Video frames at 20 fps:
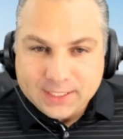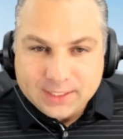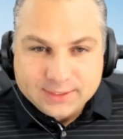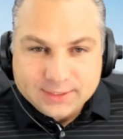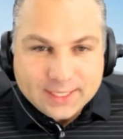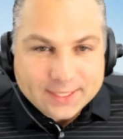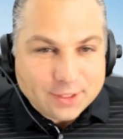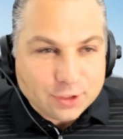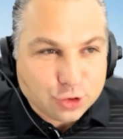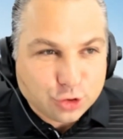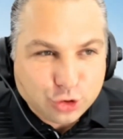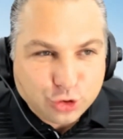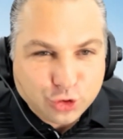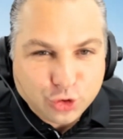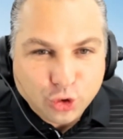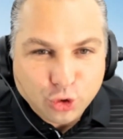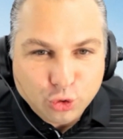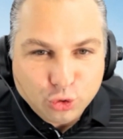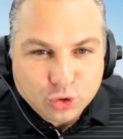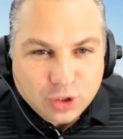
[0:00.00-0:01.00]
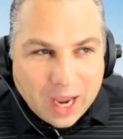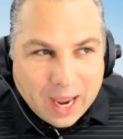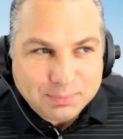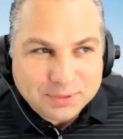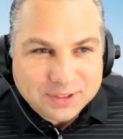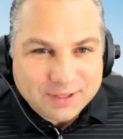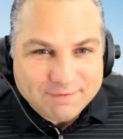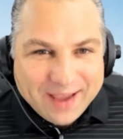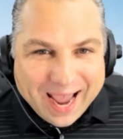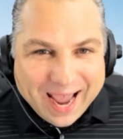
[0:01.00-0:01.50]
He said there's two
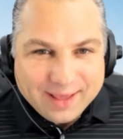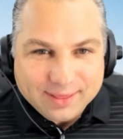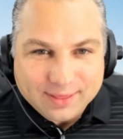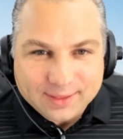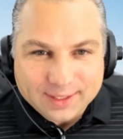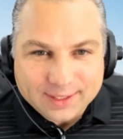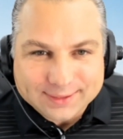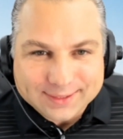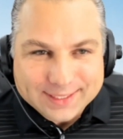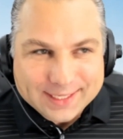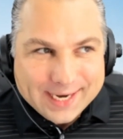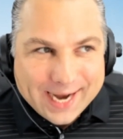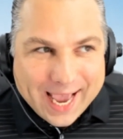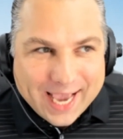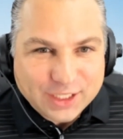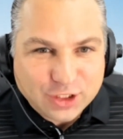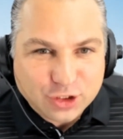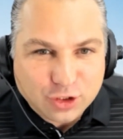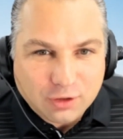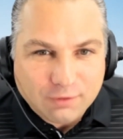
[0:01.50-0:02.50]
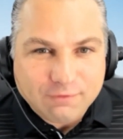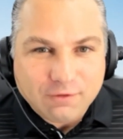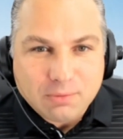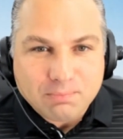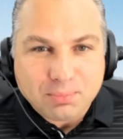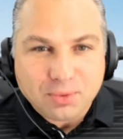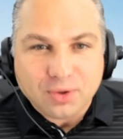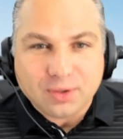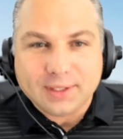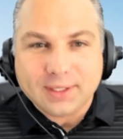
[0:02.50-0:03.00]
types of athletes in the National
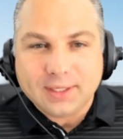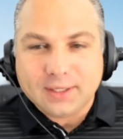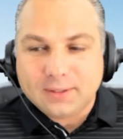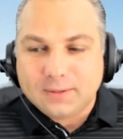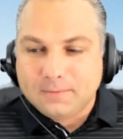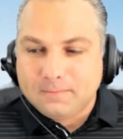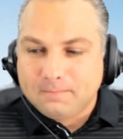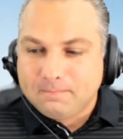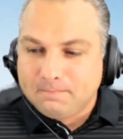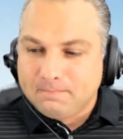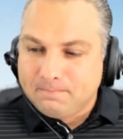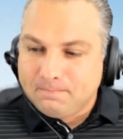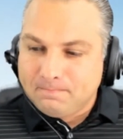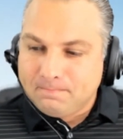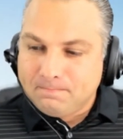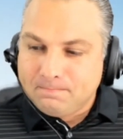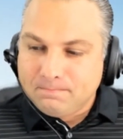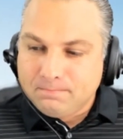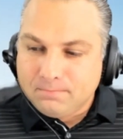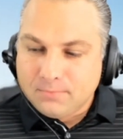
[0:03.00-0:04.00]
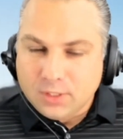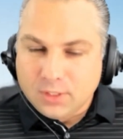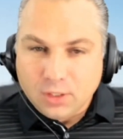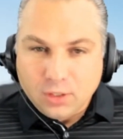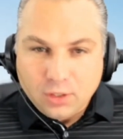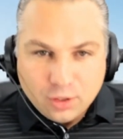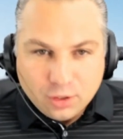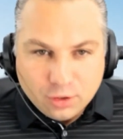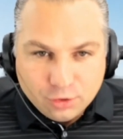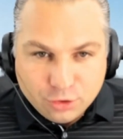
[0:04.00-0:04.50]
Football League.
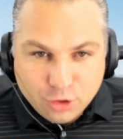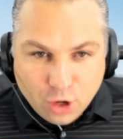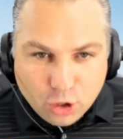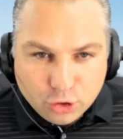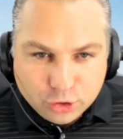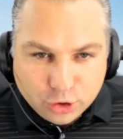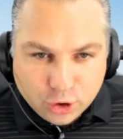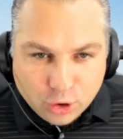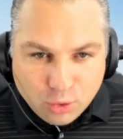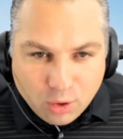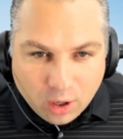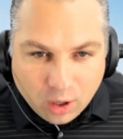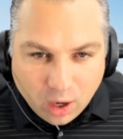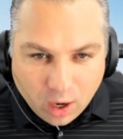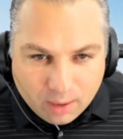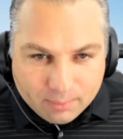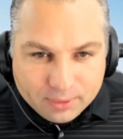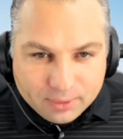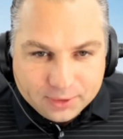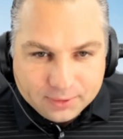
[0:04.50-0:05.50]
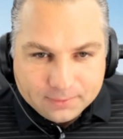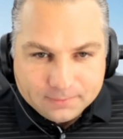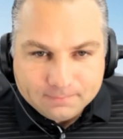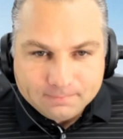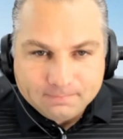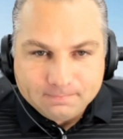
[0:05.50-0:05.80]
Those who are humble